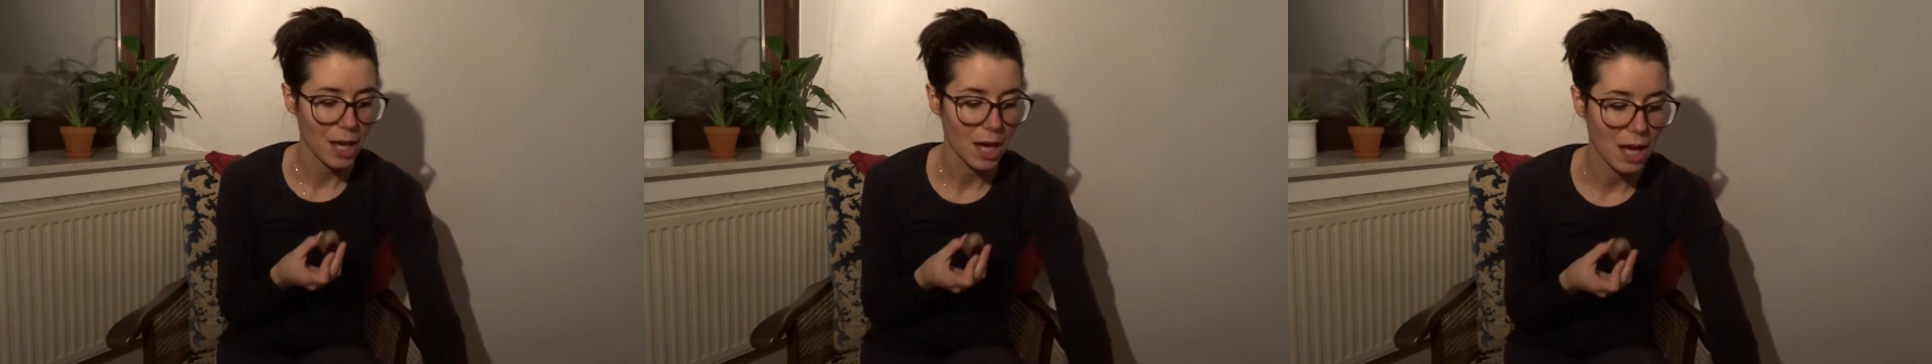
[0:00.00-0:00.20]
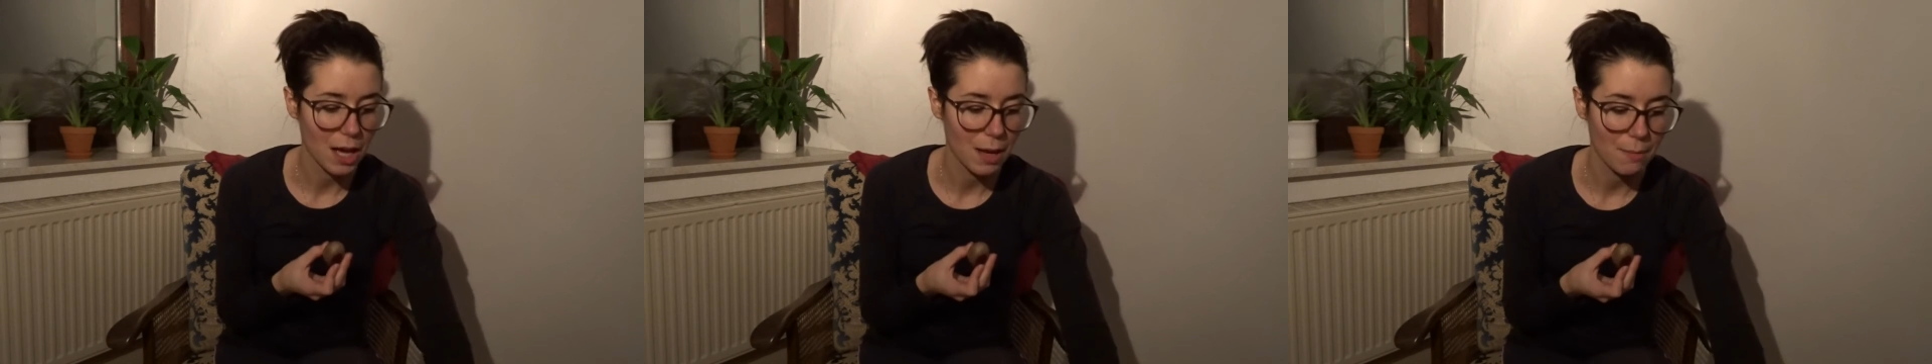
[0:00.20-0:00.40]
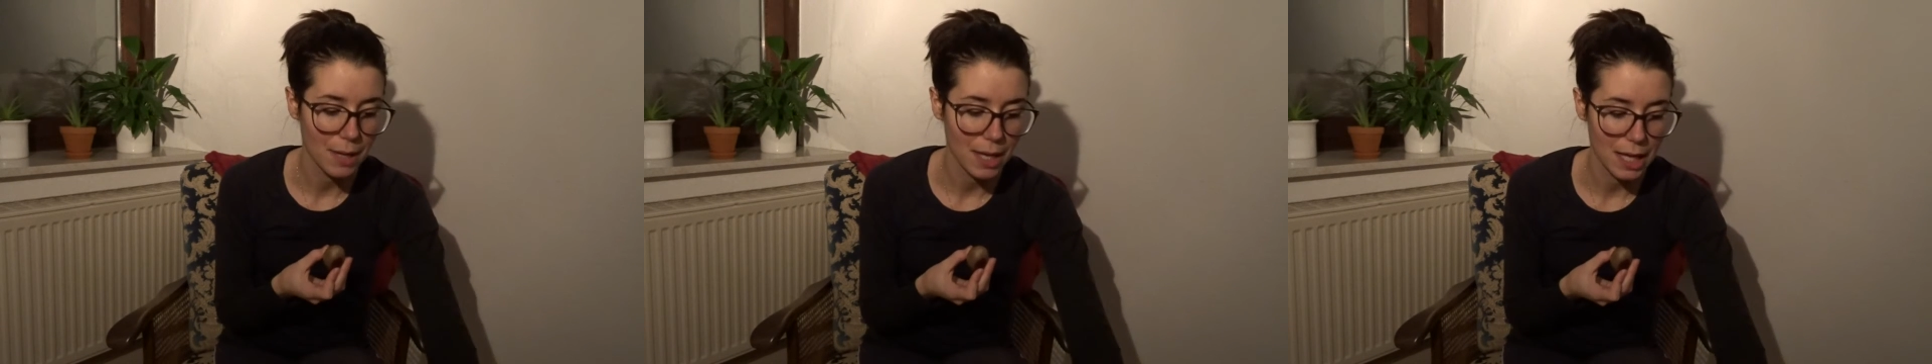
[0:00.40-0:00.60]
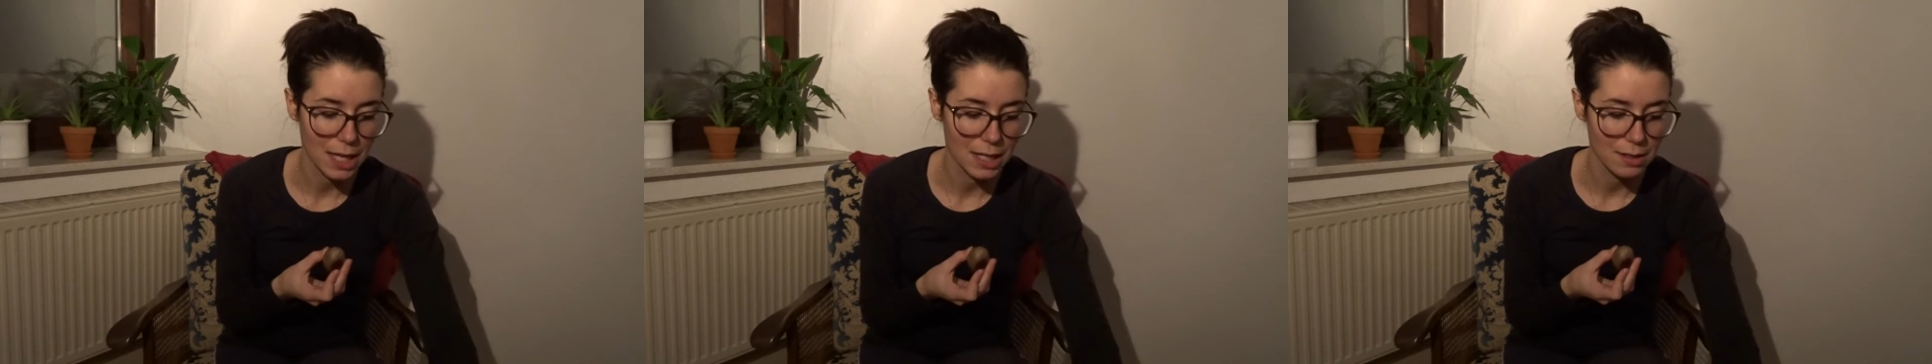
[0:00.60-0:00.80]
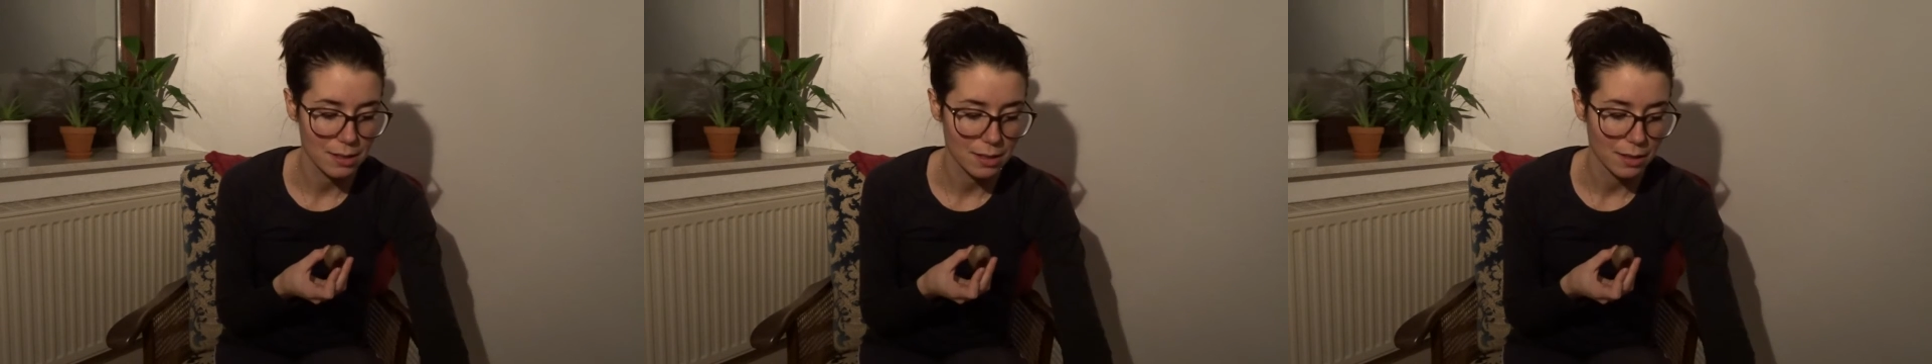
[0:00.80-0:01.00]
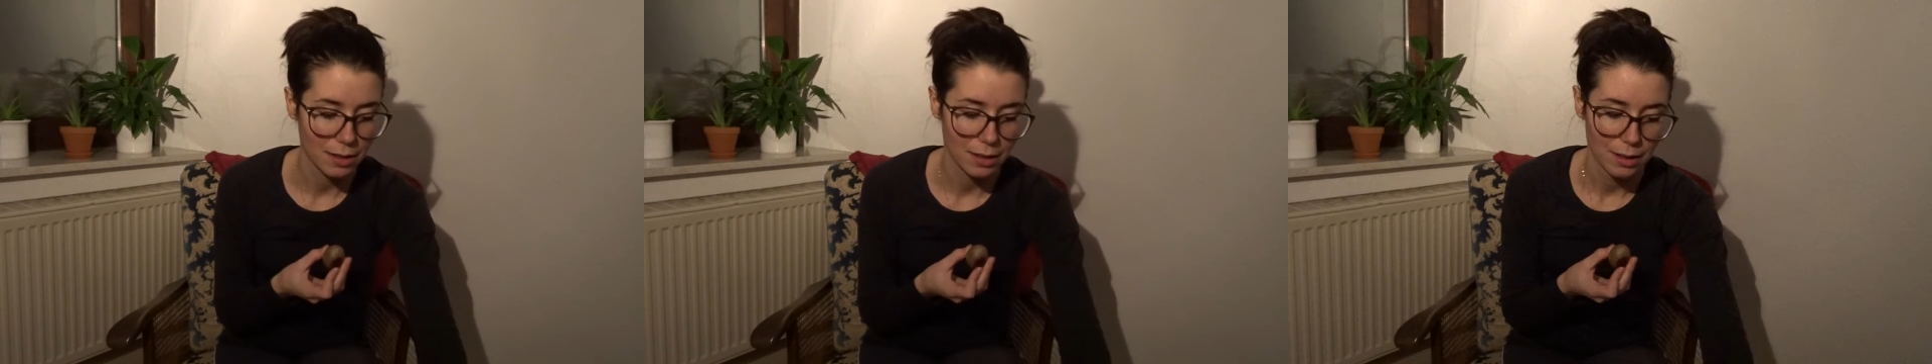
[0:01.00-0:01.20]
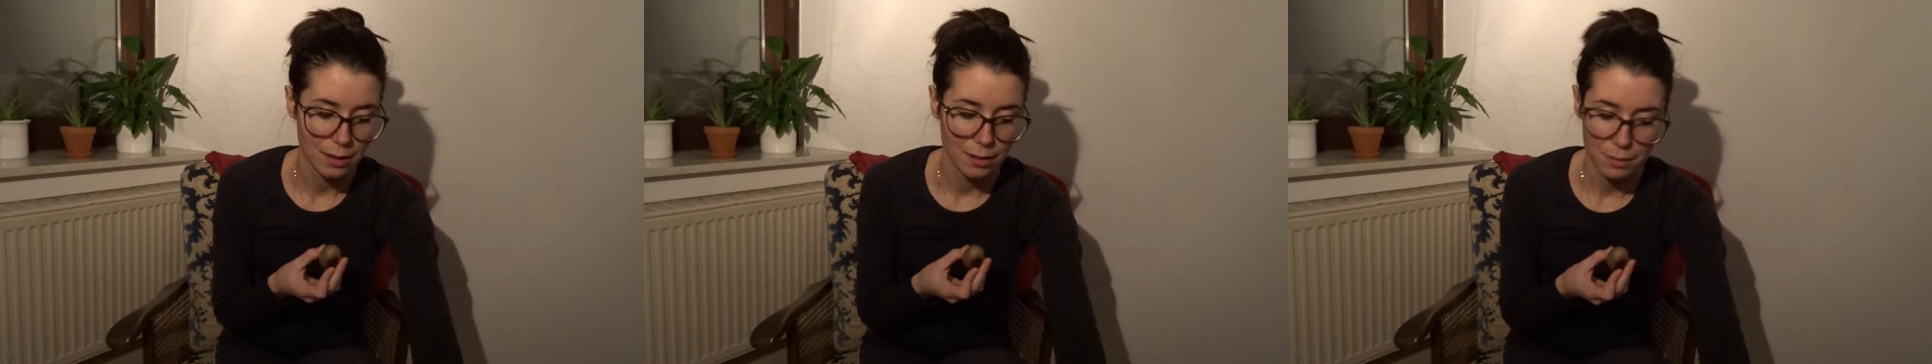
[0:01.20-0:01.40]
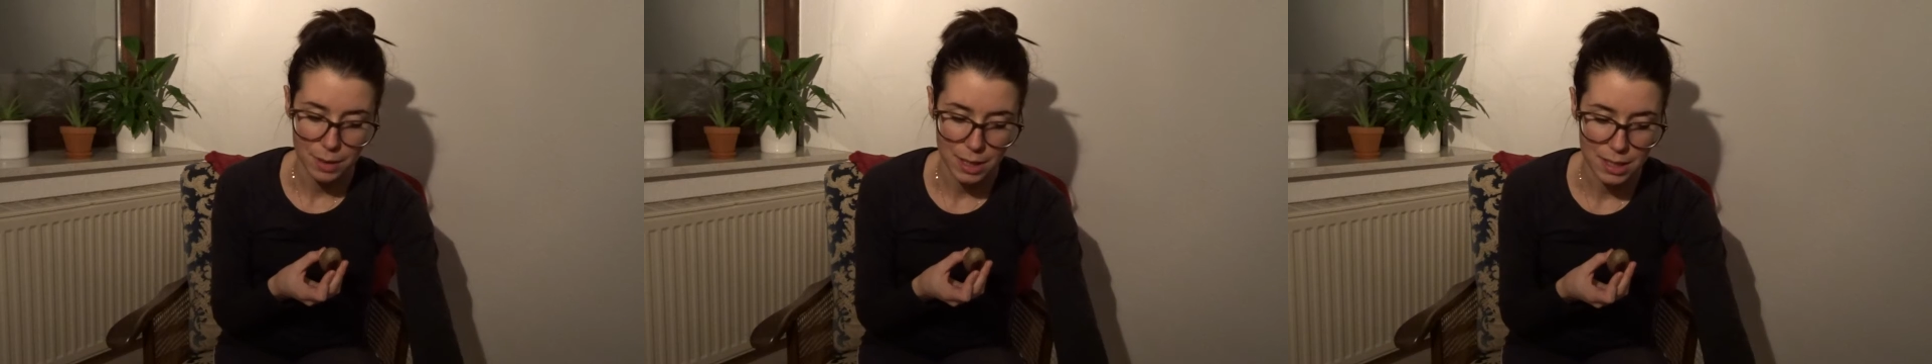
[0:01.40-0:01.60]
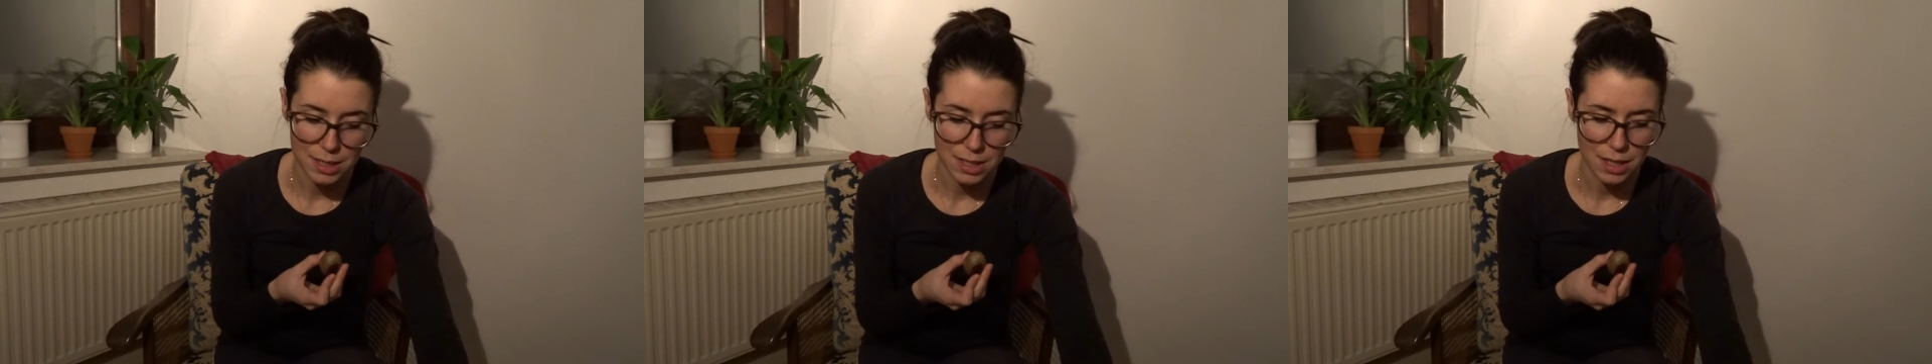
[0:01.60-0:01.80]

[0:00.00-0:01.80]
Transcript: and let's